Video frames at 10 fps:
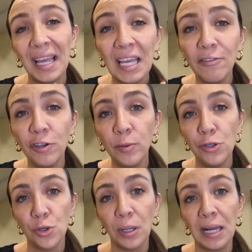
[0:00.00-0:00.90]
If you
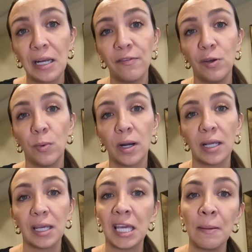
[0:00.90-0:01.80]
enjoyed it and if you want to
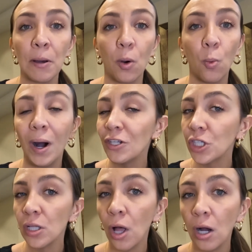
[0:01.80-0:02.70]
keep
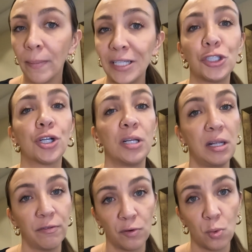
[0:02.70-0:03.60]
watching along my
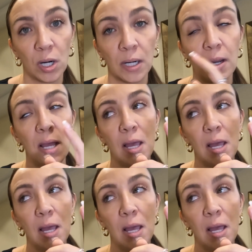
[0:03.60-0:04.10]
journey for